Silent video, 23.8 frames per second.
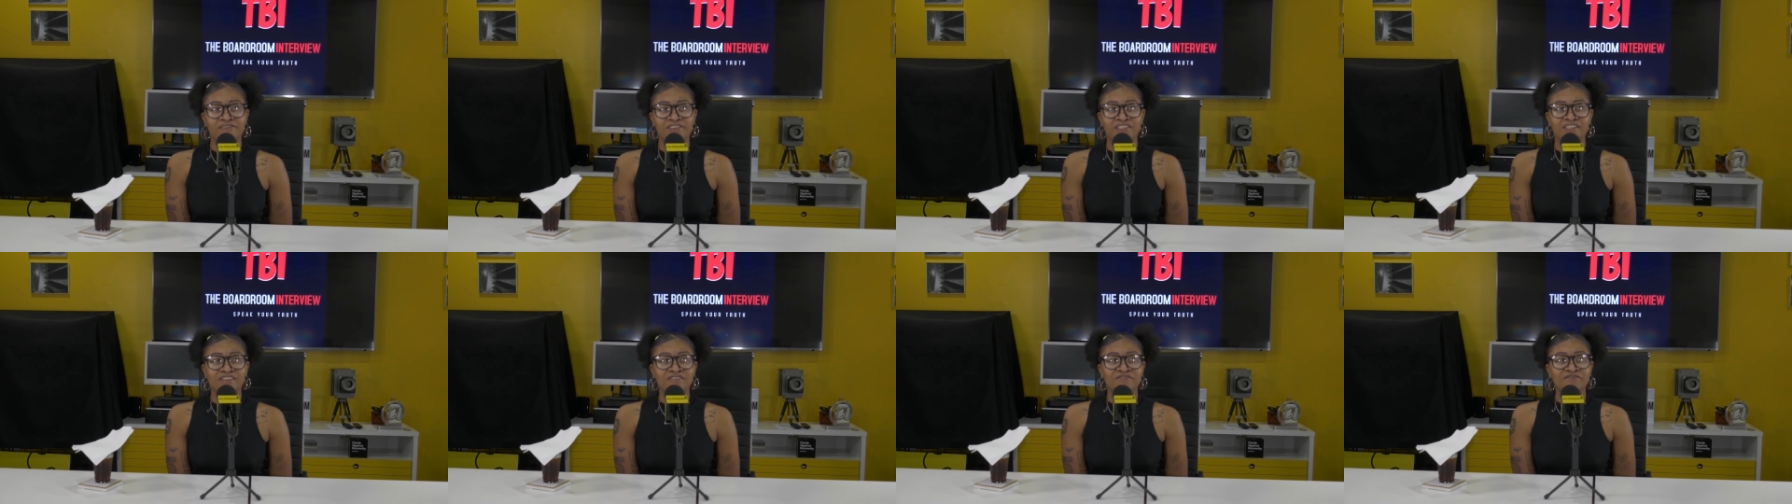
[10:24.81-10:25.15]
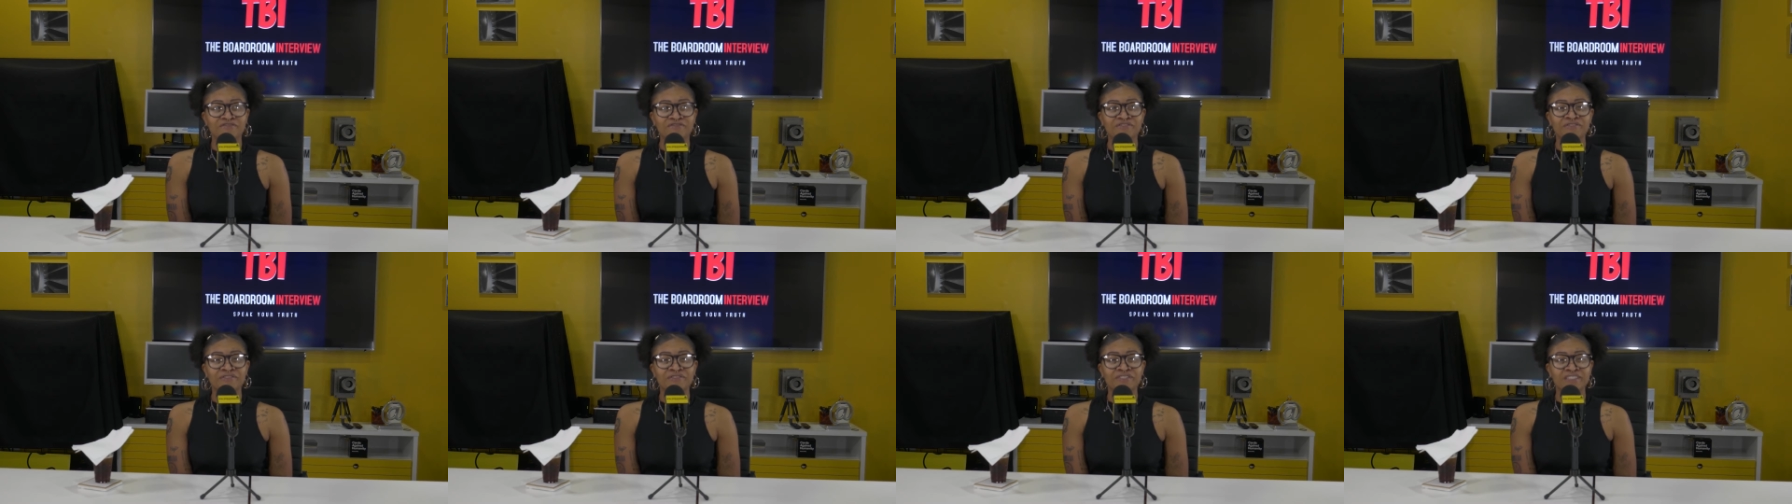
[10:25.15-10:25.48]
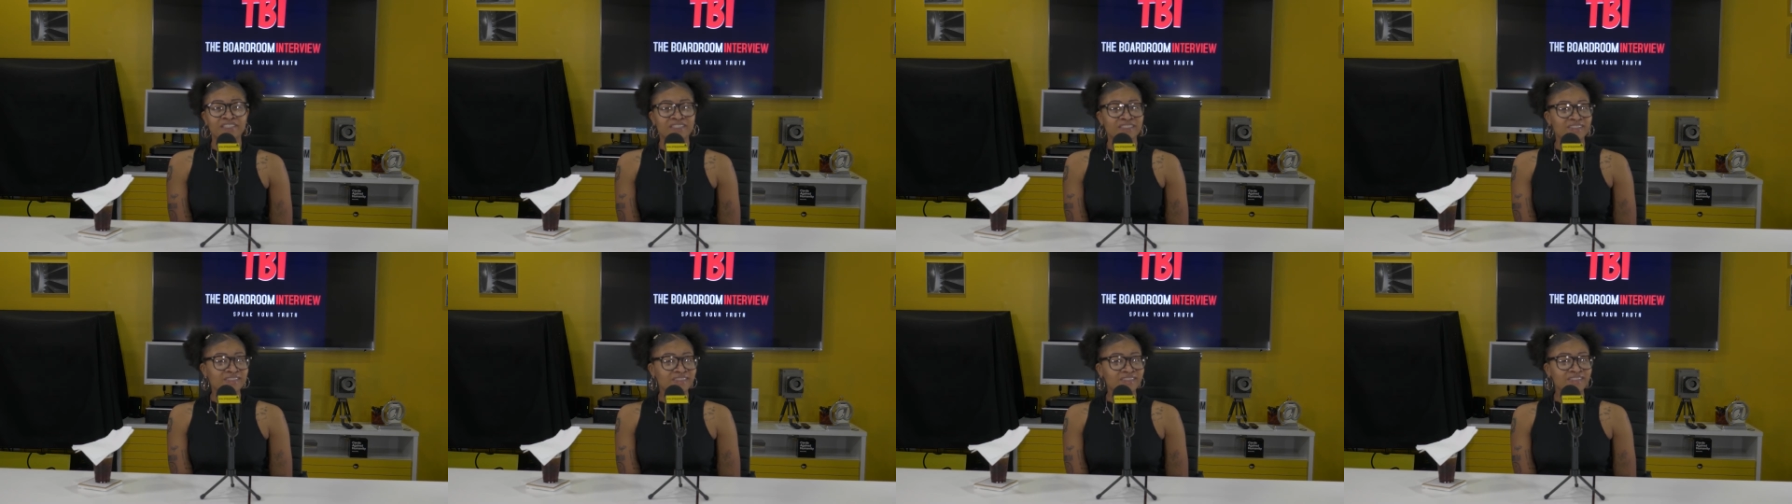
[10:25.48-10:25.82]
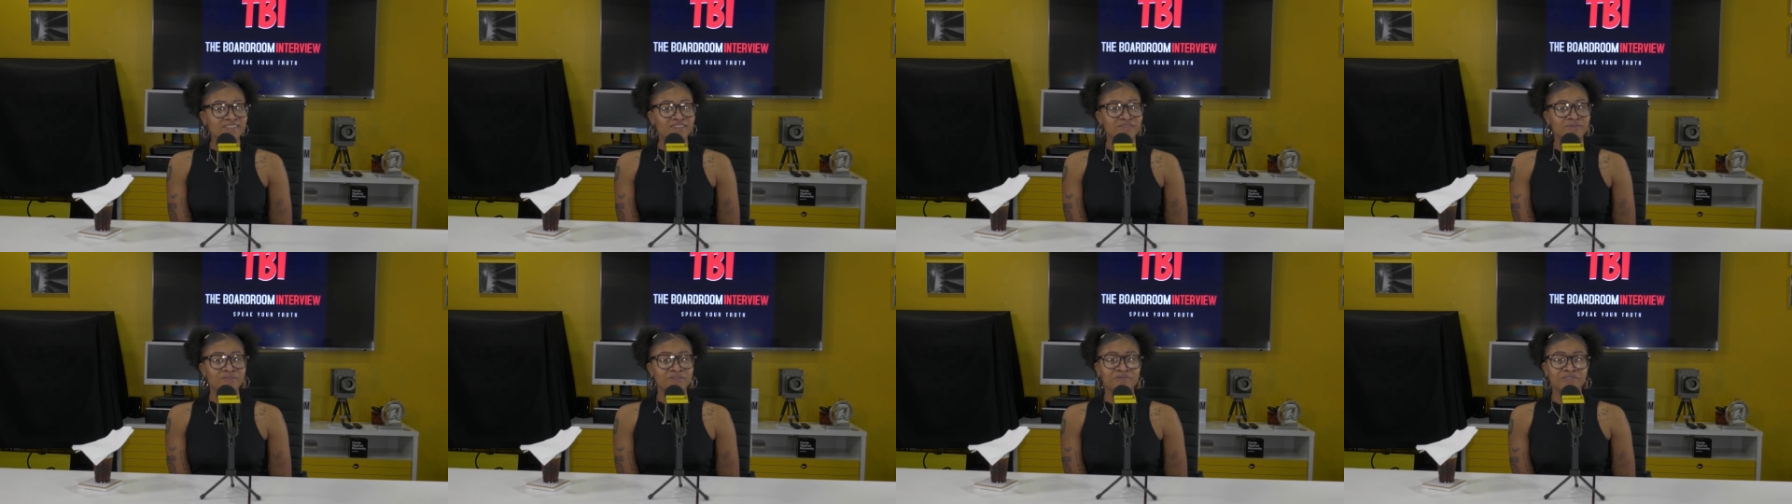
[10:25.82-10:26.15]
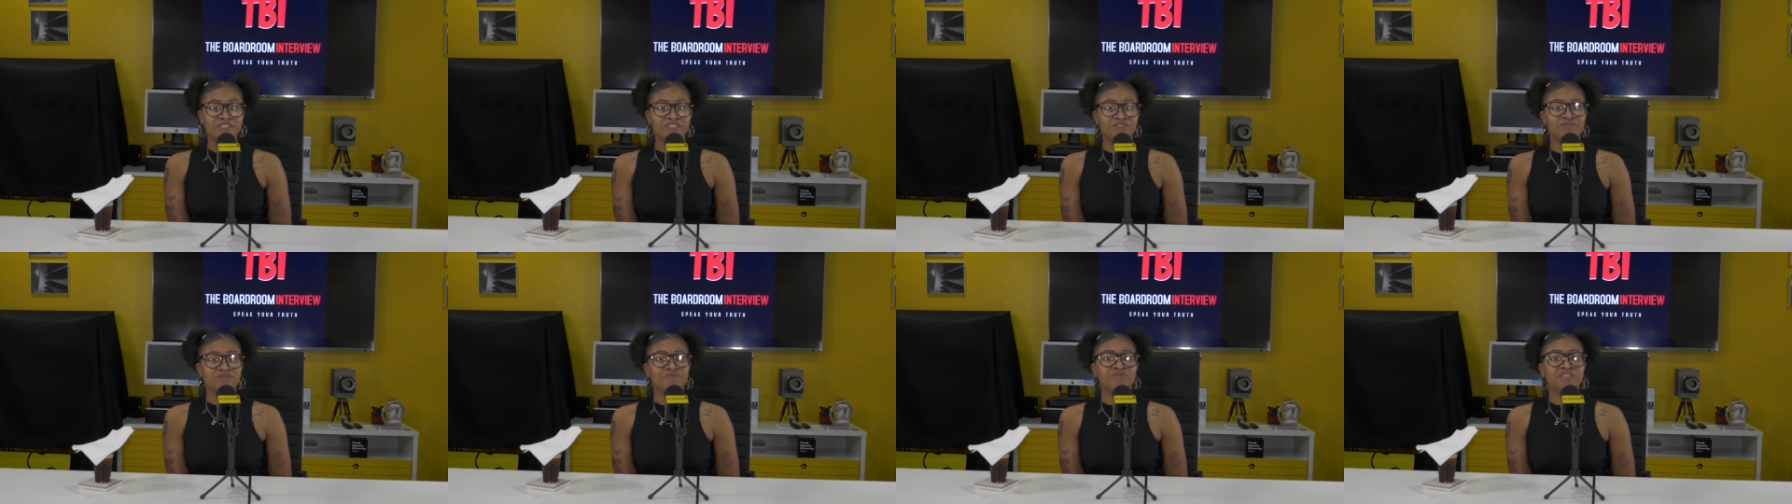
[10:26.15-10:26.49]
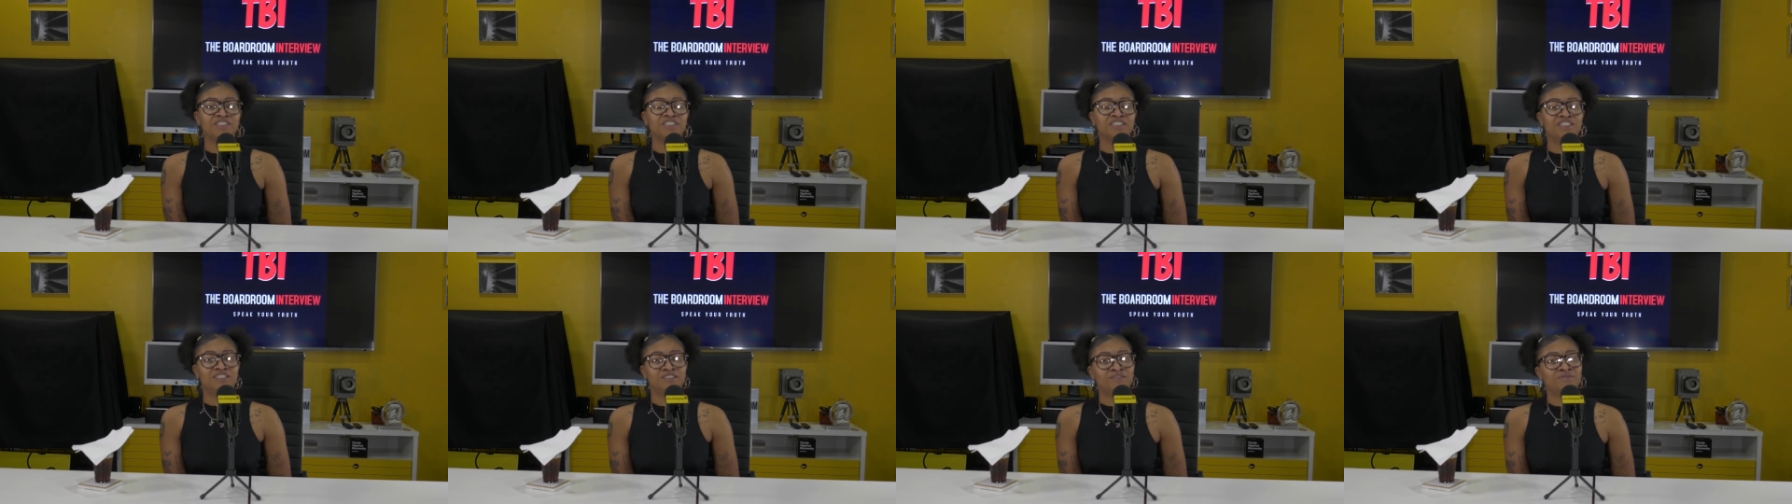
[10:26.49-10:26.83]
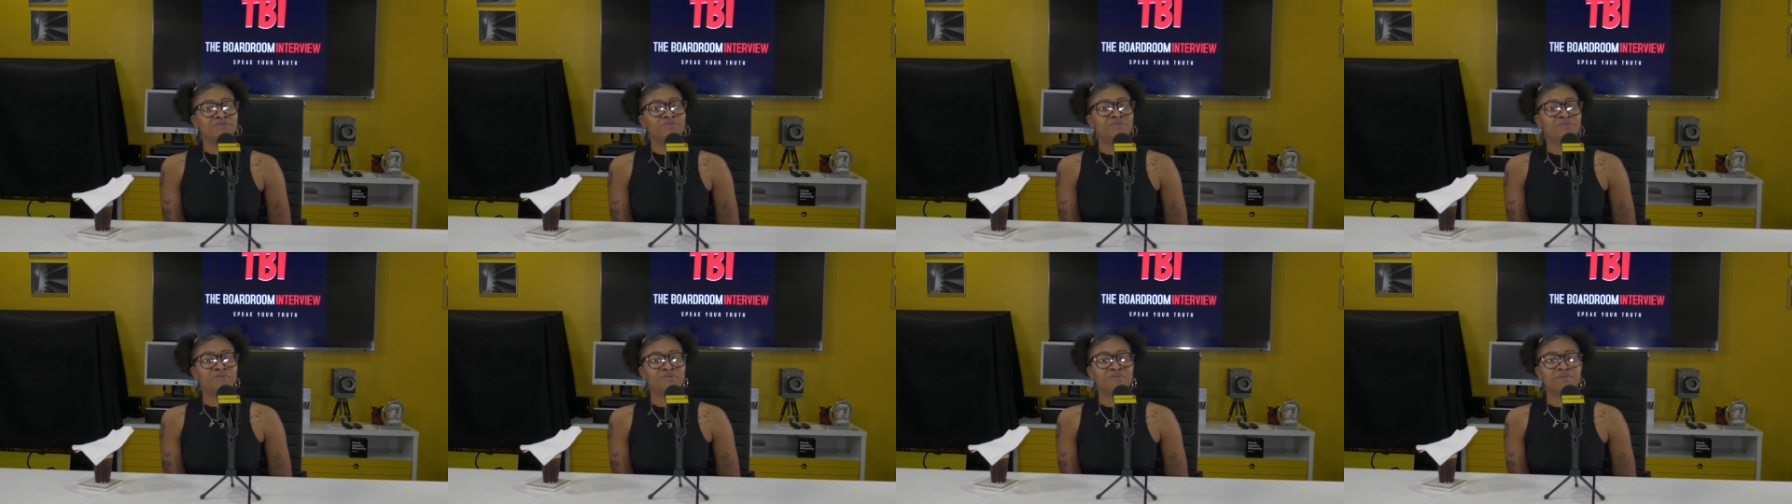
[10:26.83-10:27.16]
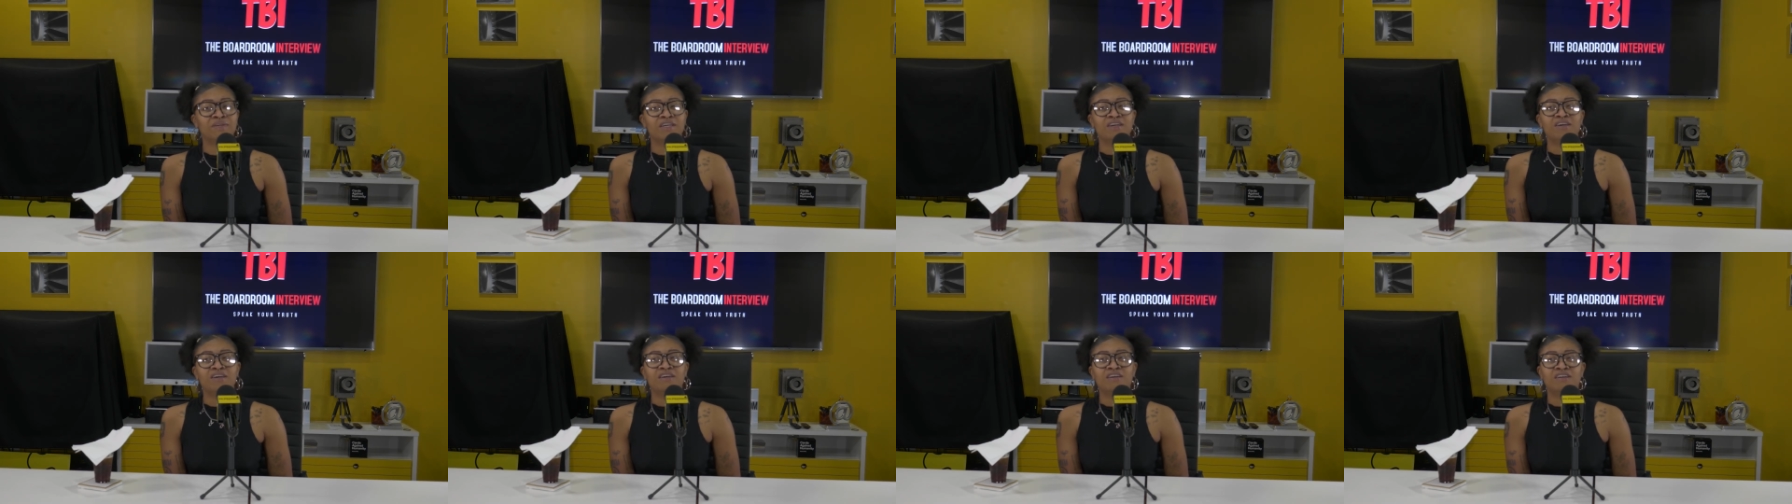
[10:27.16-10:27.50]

to the fullest, doing what you want to do.